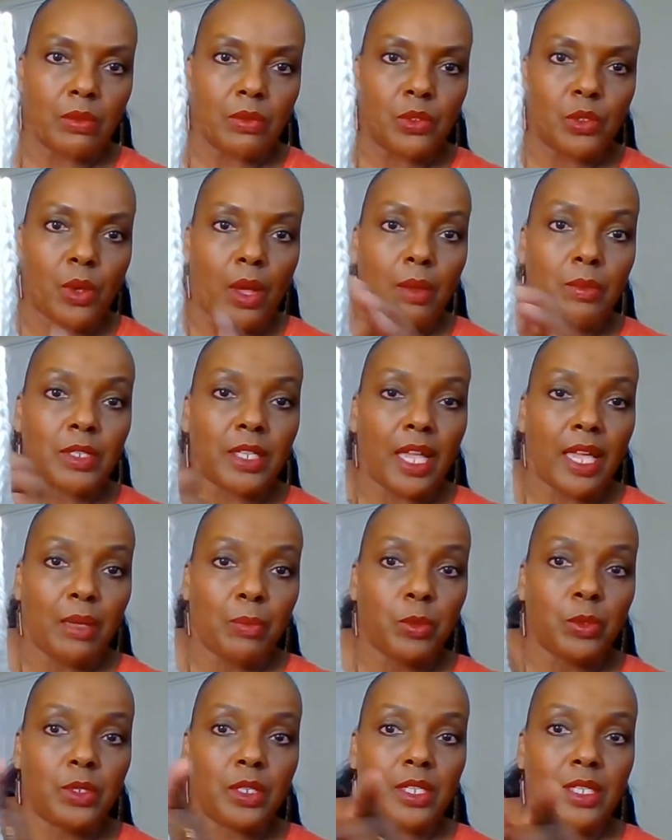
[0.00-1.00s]
So I was
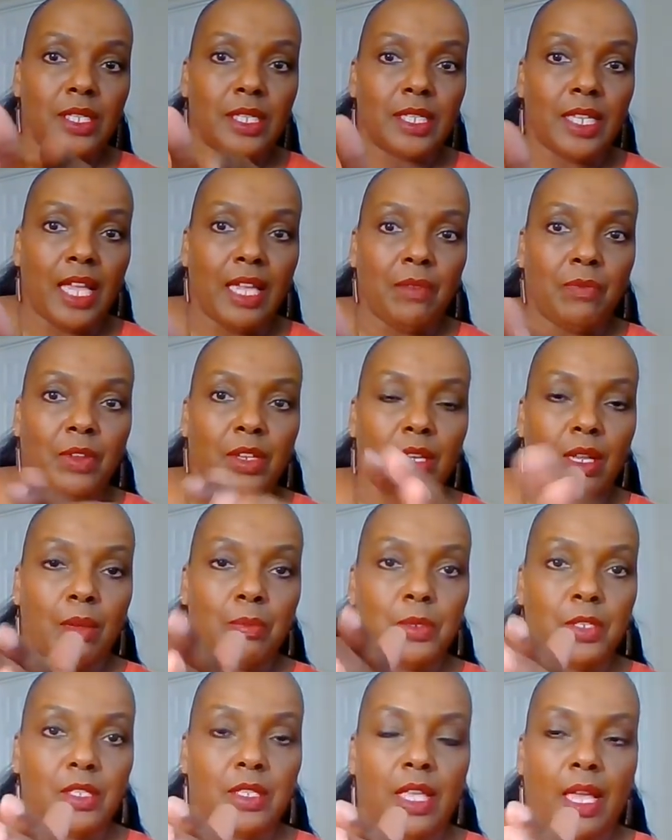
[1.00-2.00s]
able to save it
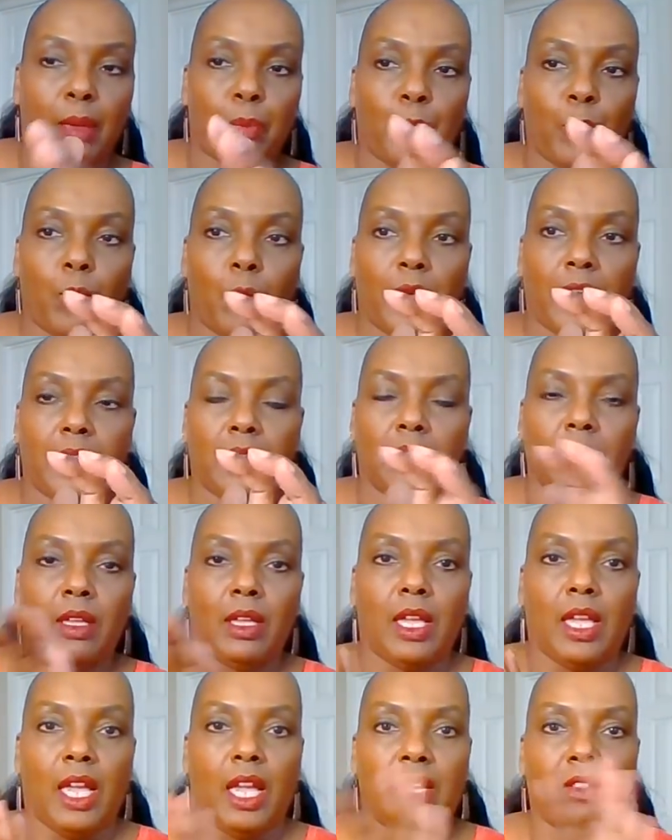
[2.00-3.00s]
up to that point,
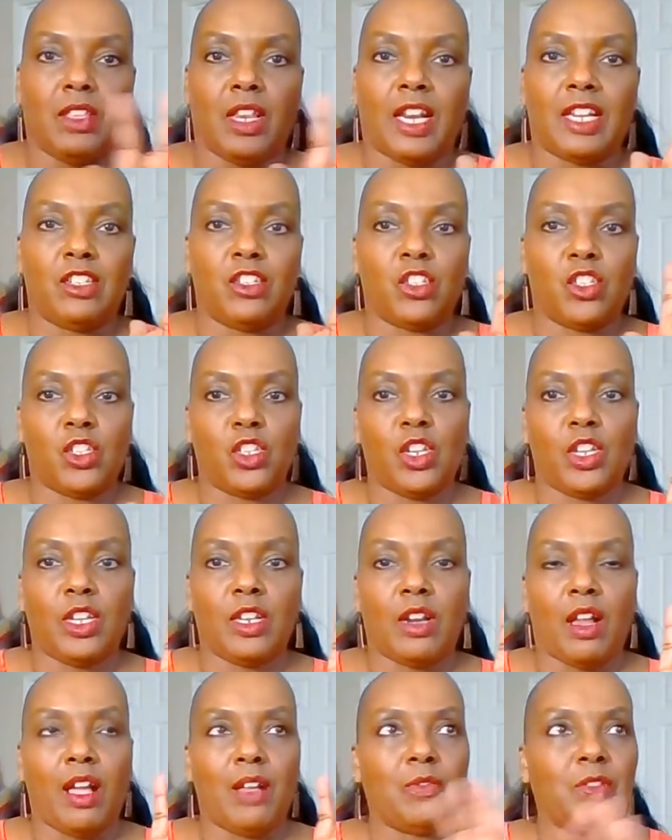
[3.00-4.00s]
and then I just took
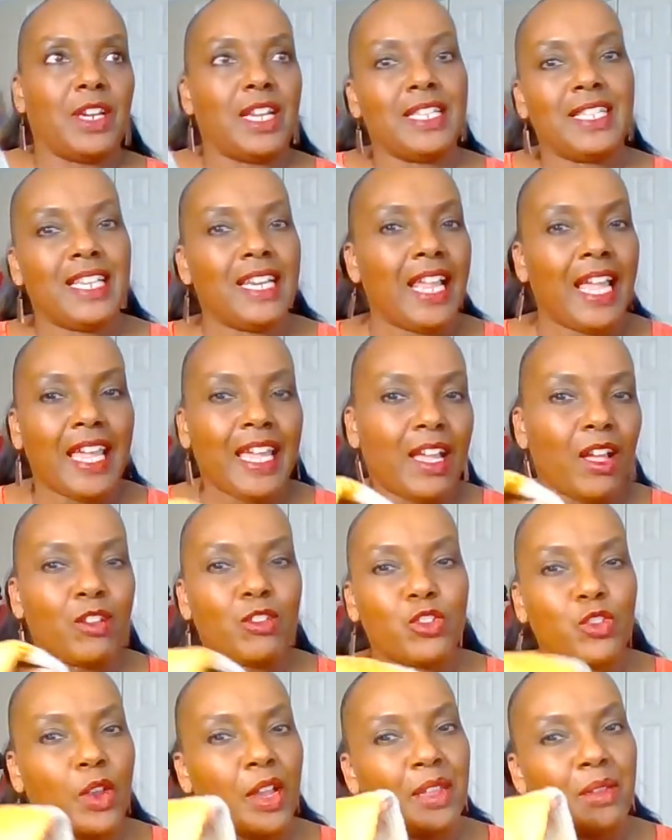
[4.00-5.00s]
it off and I said, hey, I'll
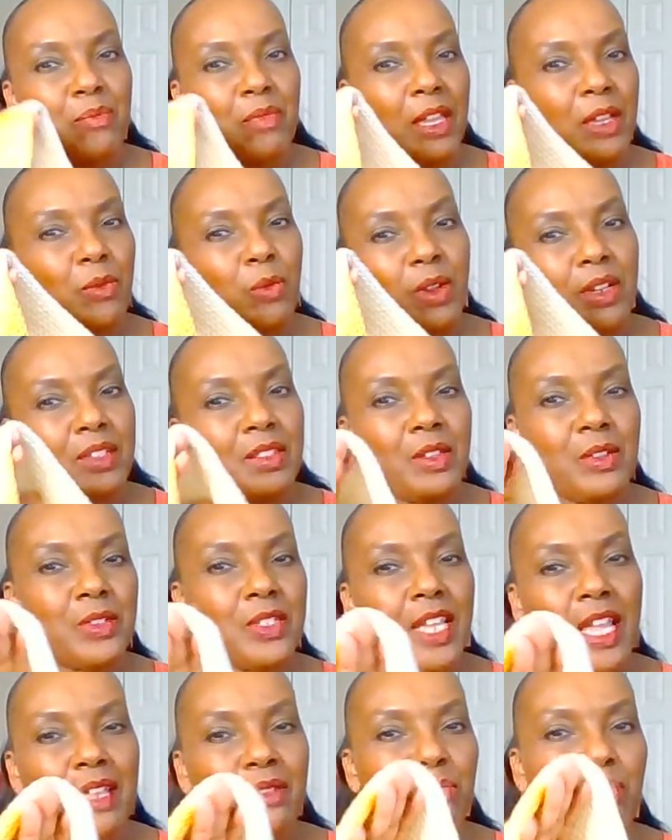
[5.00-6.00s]
try and make one of
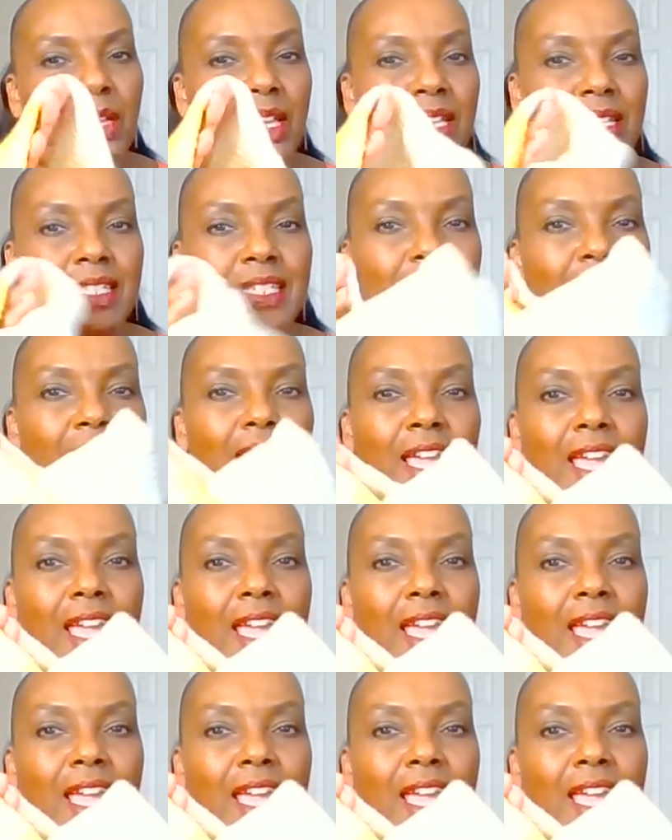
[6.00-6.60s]
those headbands.